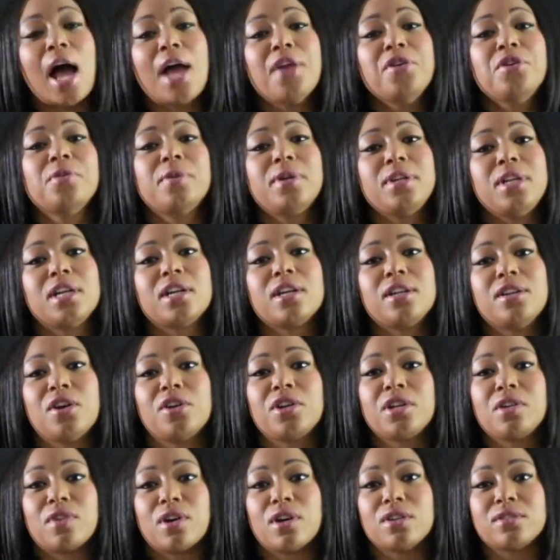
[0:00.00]
I knew Anika
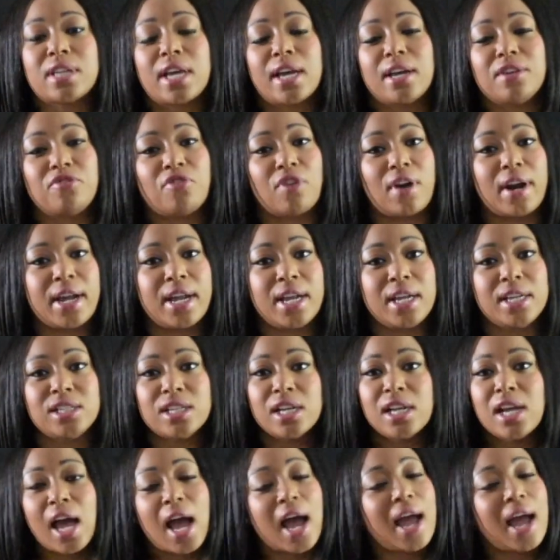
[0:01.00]
Noni Rose had range.